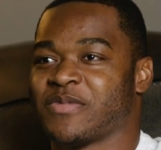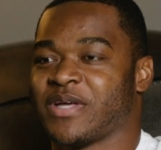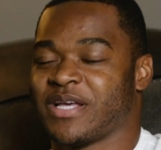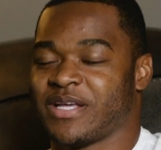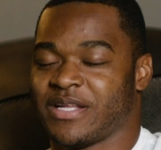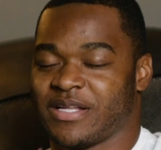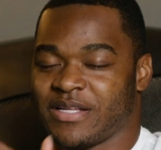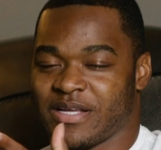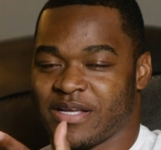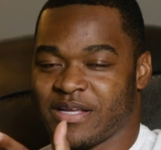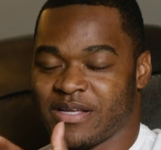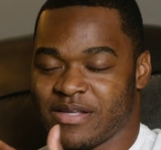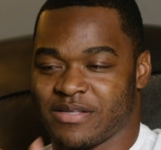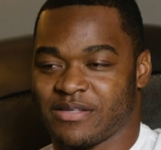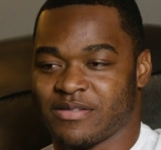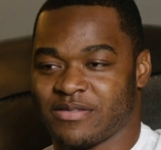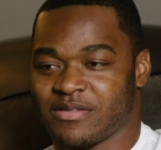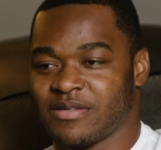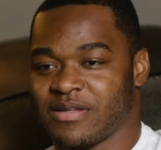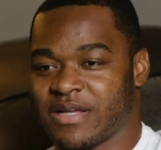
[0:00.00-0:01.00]
And
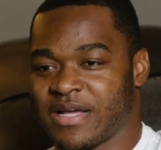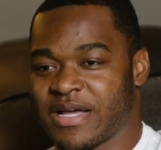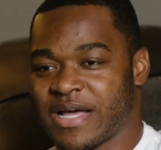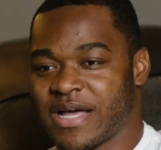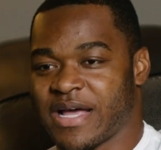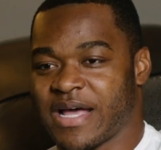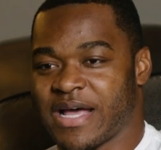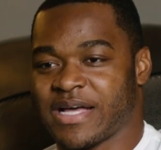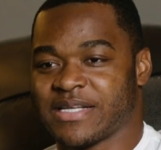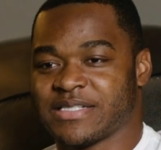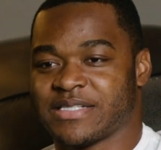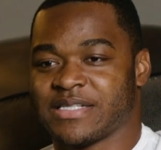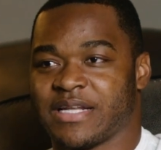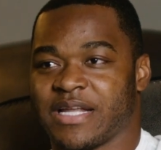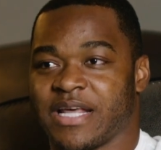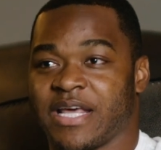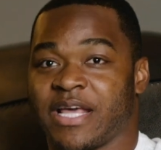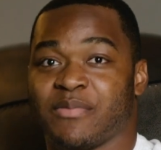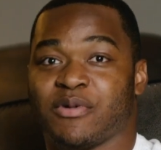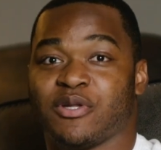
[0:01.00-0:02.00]
as the
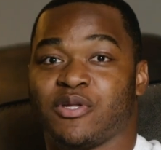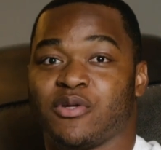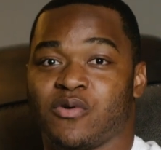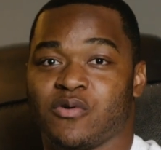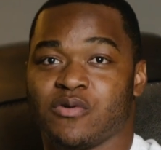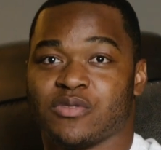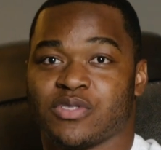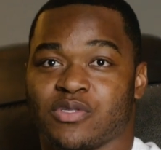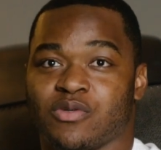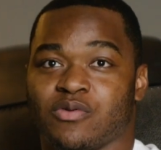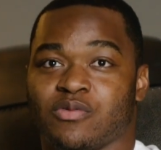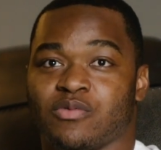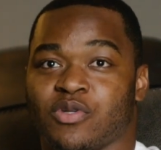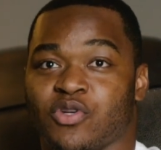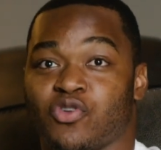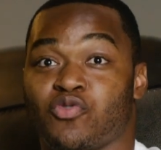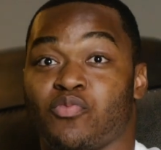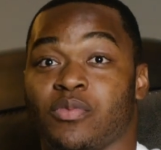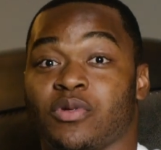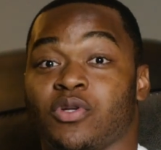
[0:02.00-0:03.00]
name alludes
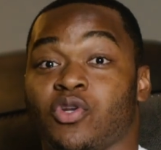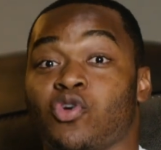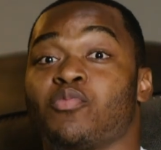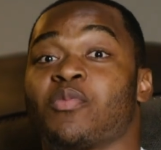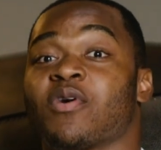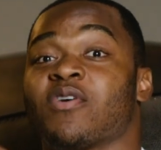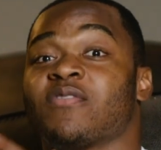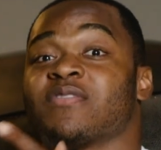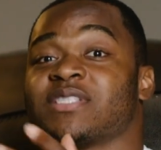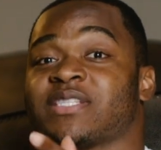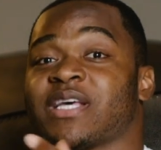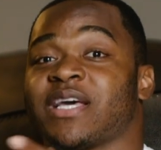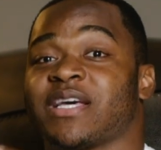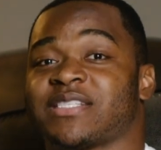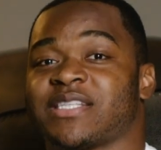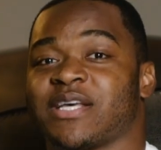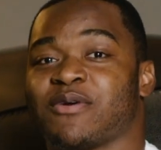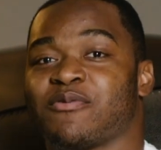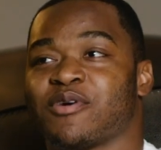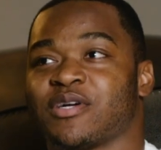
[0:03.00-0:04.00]
to, New Birth
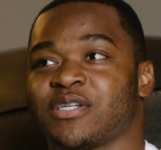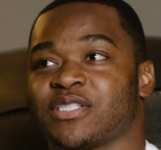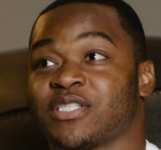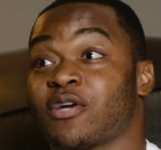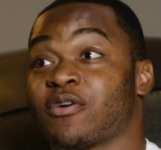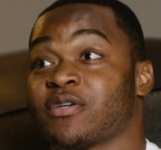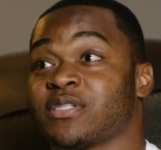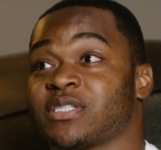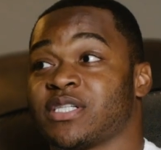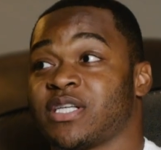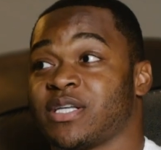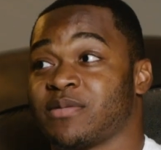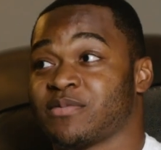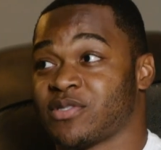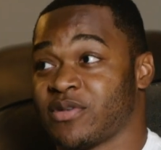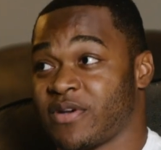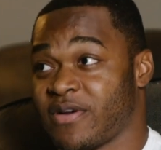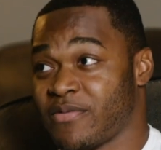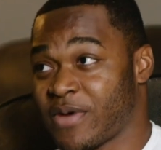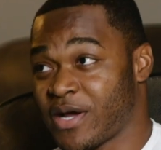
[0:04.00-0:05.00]
Saints, they were a church team.
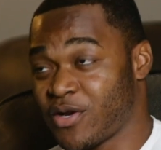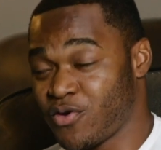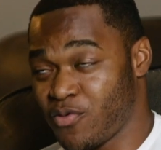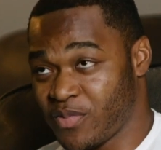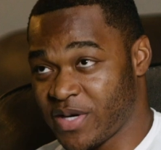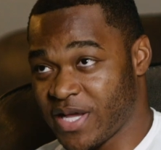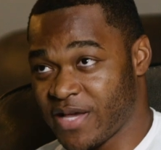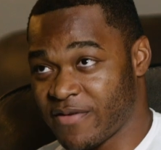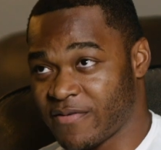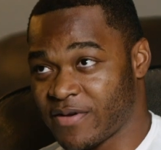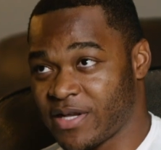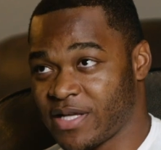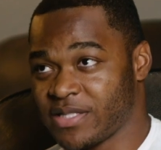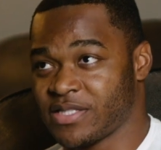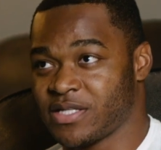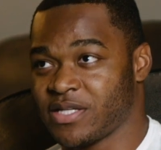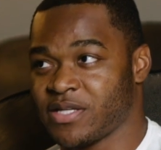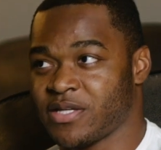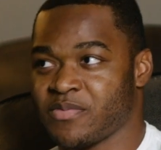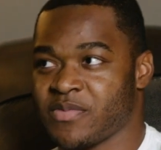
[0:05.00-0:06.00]
So everybody who played for their
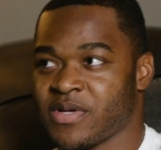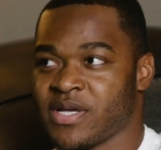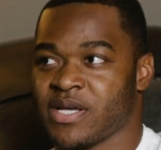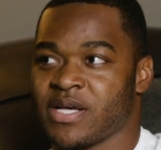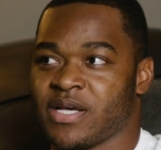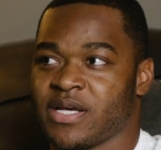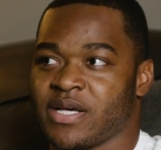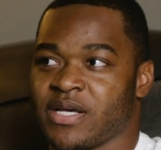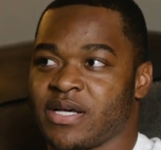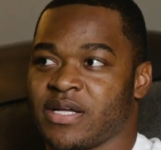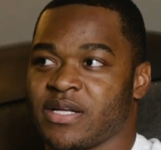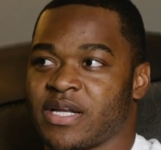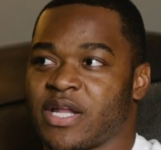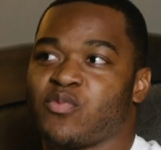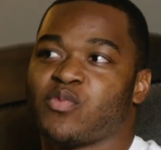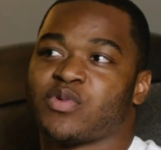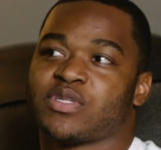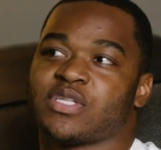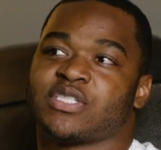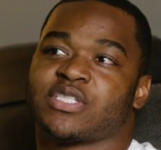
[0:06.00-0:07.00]
team, they
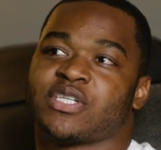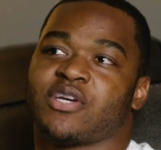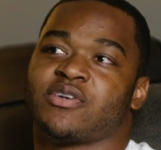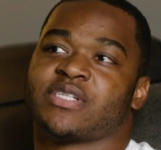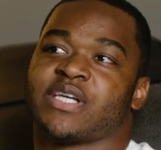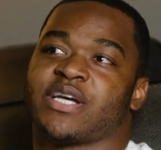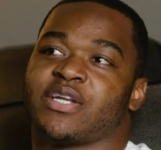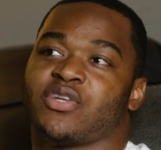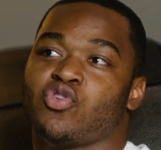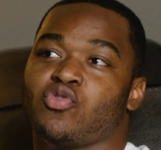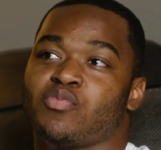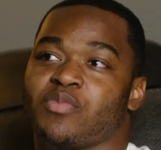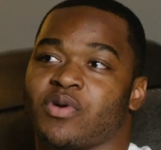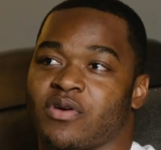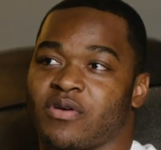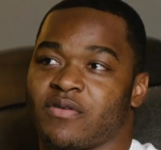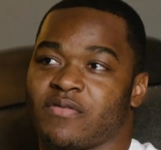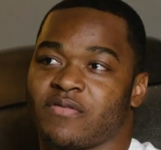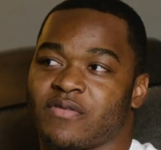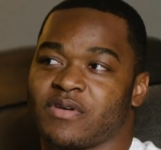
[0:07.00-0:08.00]
went to church at New
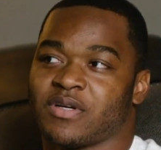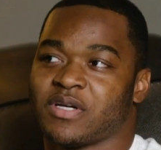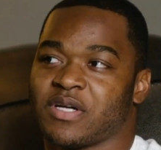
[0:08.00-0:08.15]
Birth.